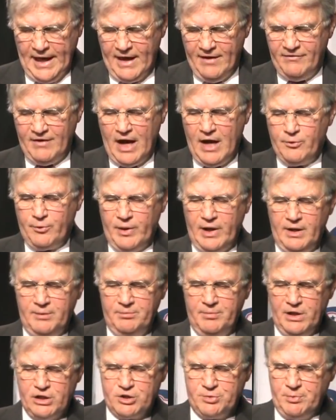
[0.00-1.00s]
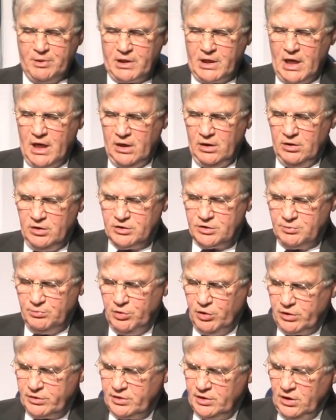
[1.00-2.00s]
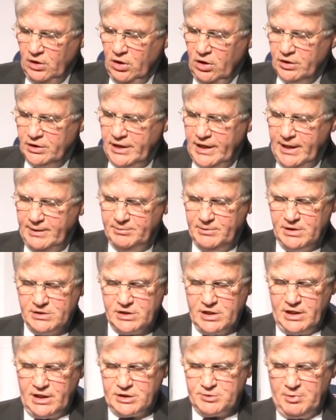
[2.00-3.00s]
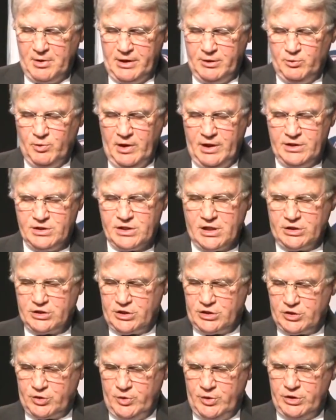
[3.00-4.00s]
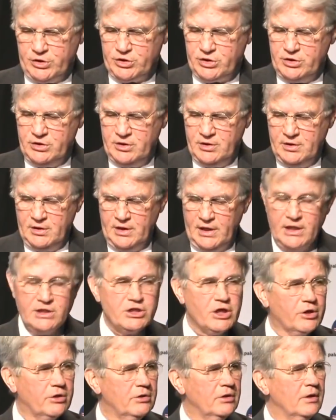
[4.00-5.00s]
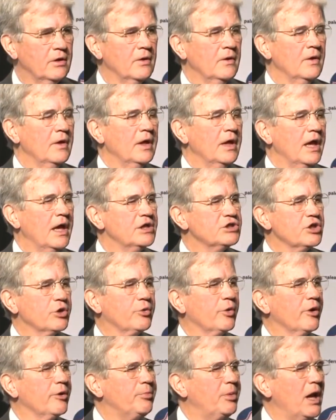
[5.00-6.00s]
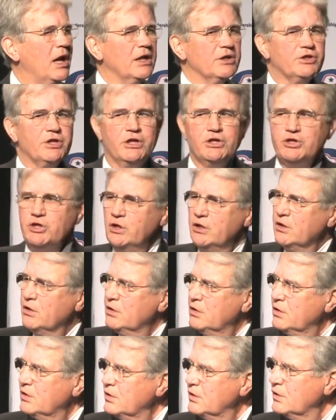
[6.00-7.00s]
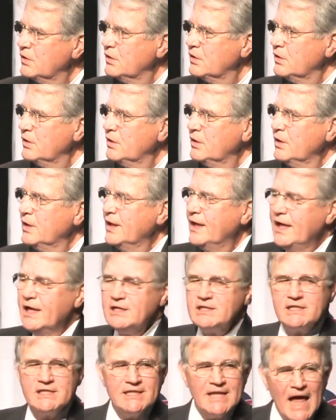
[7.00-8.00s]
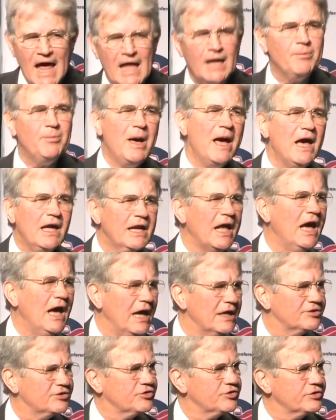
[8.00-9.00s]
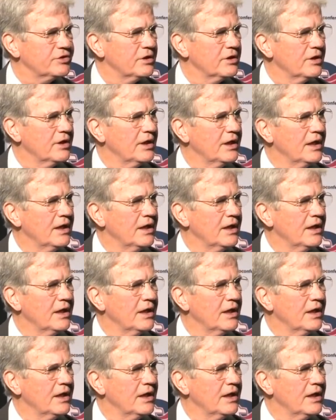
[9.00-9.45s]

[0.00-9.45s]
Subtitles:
Have I read Mitch McConnell's book, The Long Game? Does it explain why he's such a squish? He's a career politician. It's not about us.